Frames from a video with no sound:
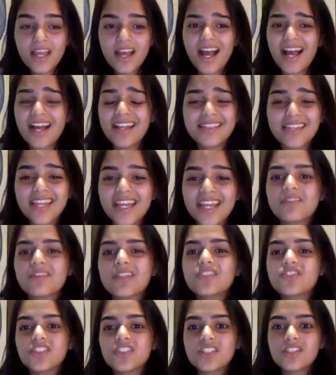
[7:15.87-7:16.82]
And then
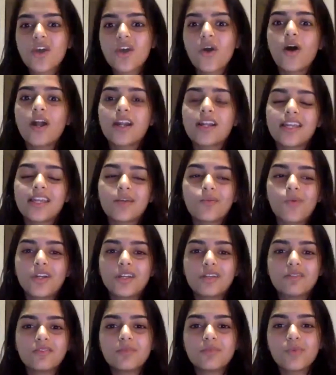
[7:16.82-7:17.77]
we just thought like, what
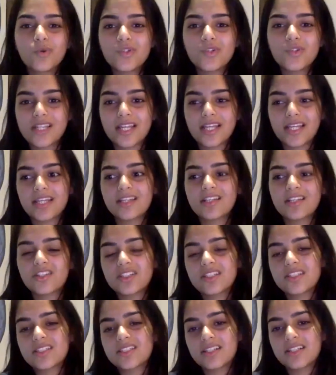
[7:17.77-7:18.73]
are we most like
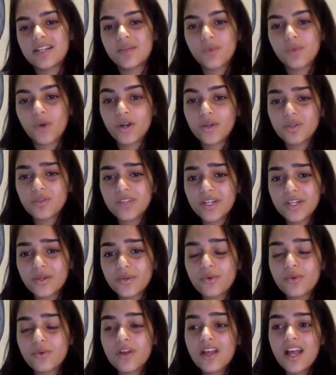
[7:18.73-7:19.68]
interested in, what do we
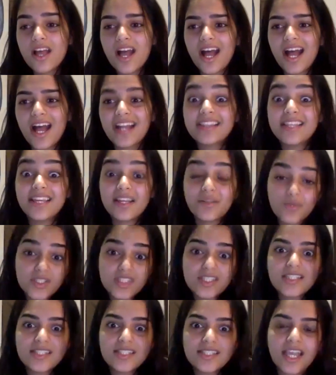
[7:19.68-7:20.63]
do? And there was
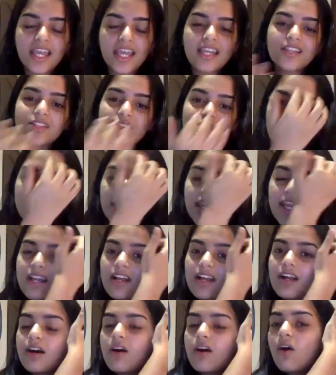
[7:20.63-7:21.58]
this thing, so like
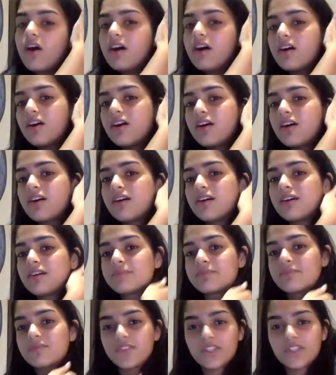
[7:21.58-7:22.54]

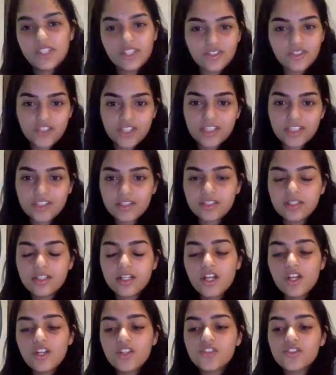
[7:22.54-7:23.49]
we're in Jindal,
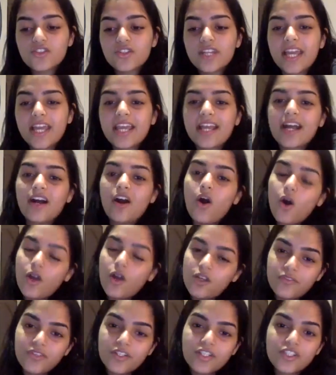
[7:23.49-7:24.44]
so like all
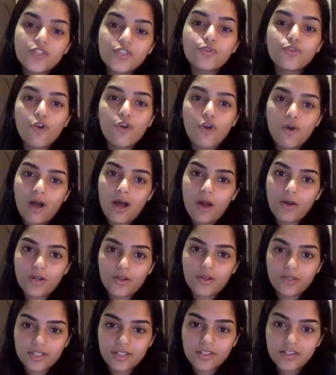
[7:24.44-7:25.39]
of us do go out
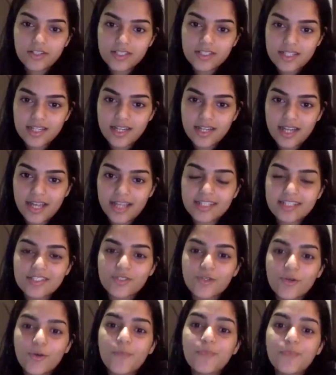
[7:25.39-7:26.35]
on Thursday nights.
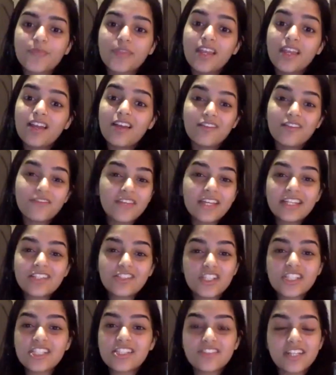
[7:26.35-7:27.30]
So we
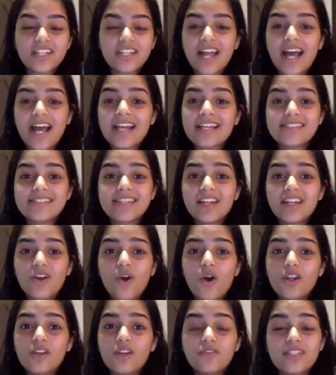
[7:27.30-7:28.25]
just realized that
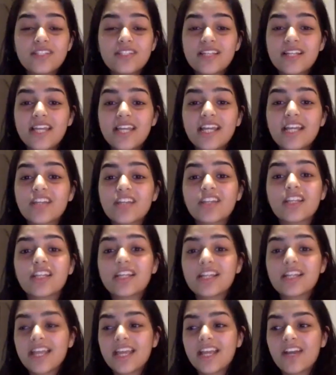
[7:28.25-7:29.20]
all of us are like
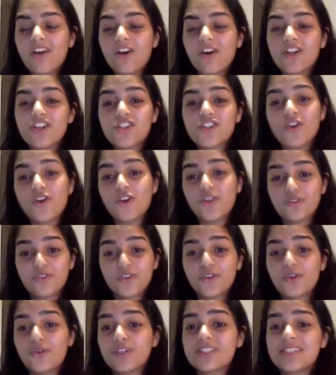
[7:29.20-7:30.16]
really like on short of
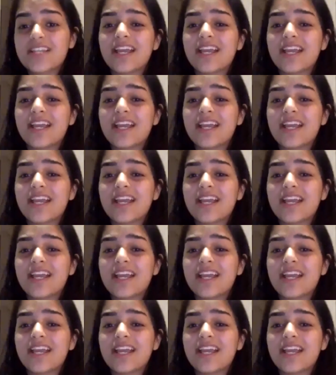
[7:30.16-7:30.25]
clothes.